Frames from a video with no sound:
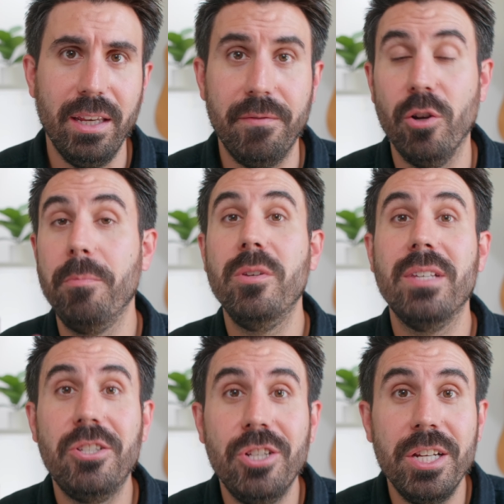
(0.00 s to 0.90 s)
If you're a
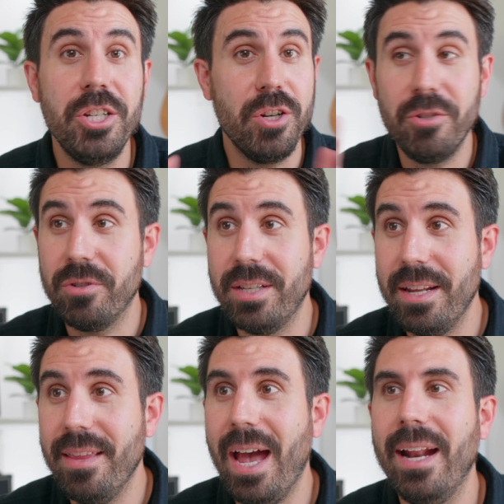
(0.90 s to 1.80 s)
musician and you're interested
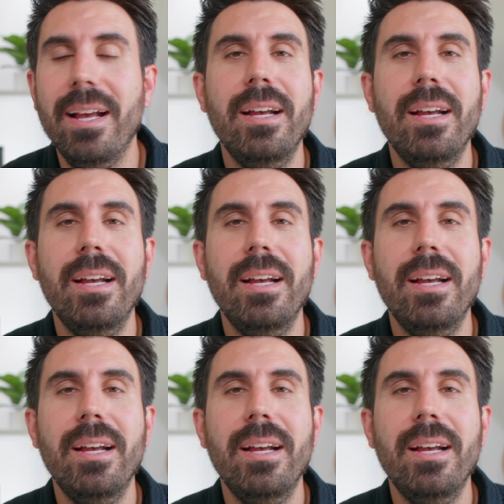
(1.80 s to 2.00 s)
in that,